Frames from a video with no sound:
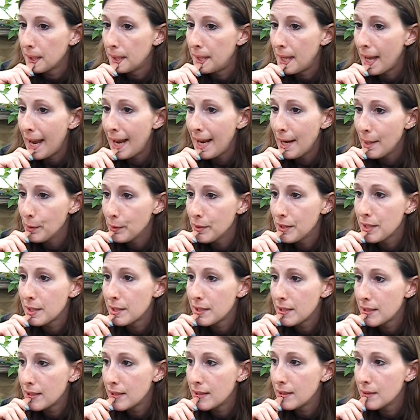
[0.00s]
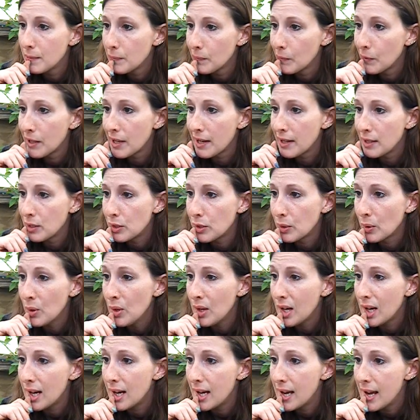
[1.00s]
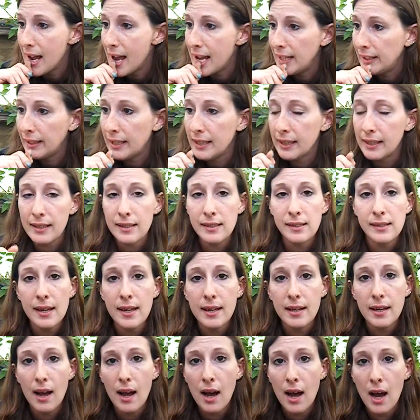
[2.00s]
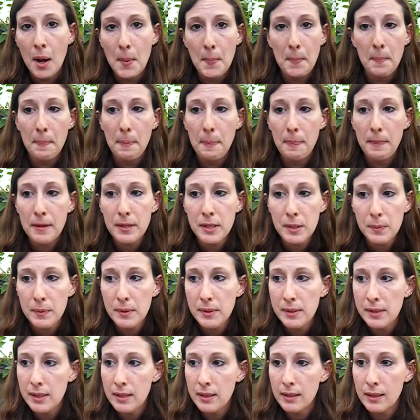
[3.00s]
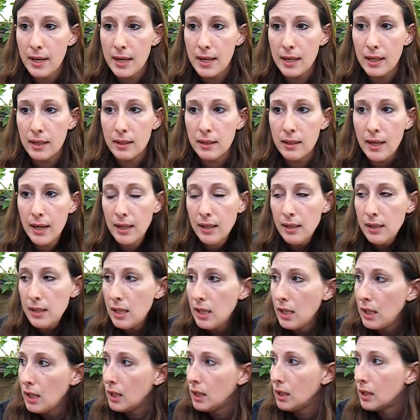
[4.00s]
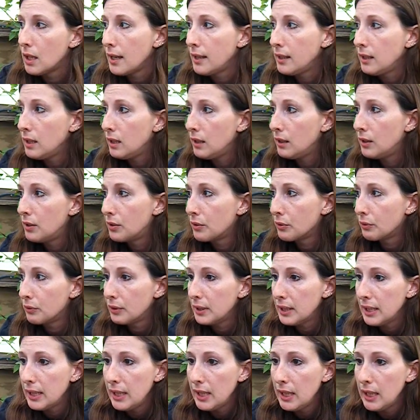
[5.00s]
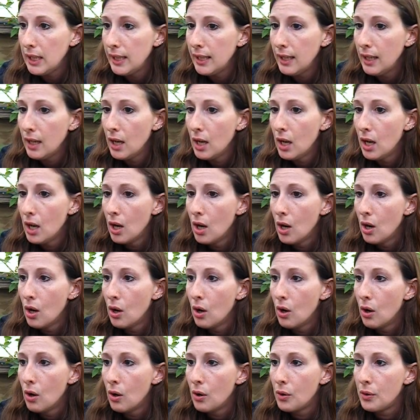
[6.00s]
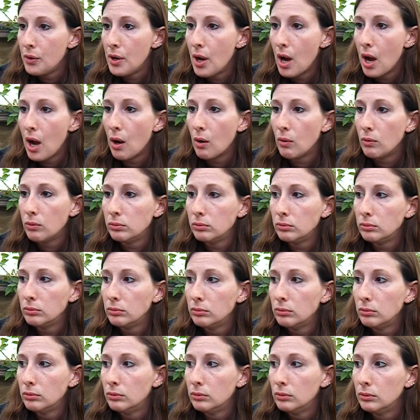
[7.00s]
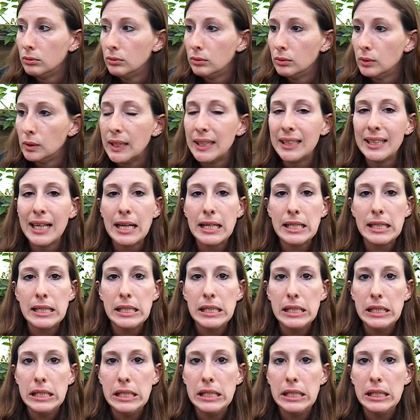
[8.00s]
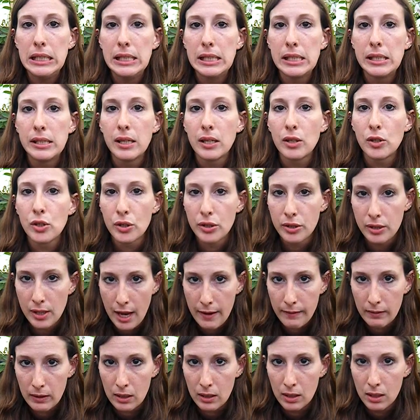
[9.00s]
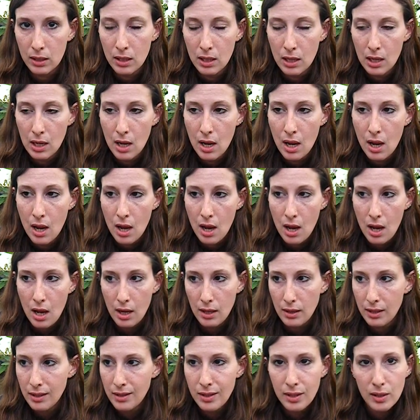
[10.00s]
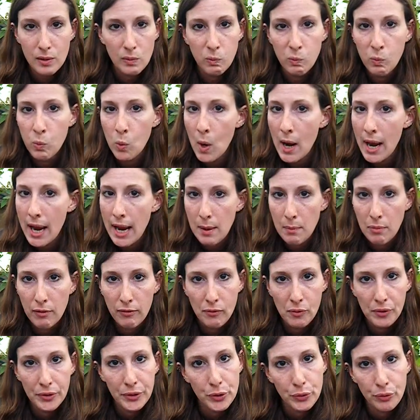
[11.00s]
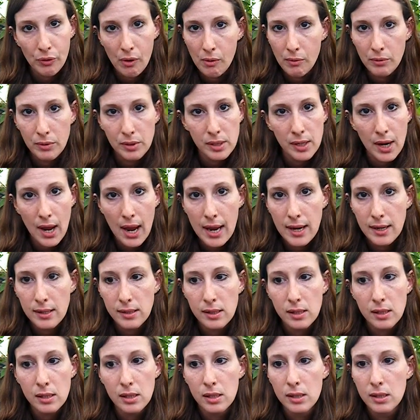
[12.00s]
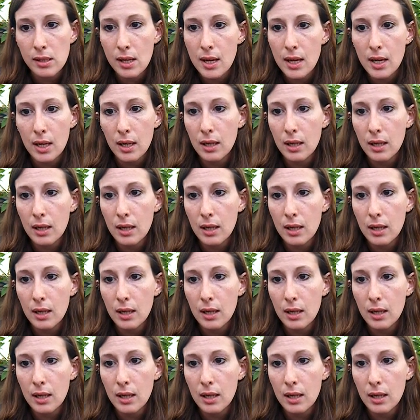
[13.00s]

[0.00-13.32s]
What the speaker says: that was what I saw. And like I said, this was in like 1993. No, like 96 or 7. This is way before drones, guys. This is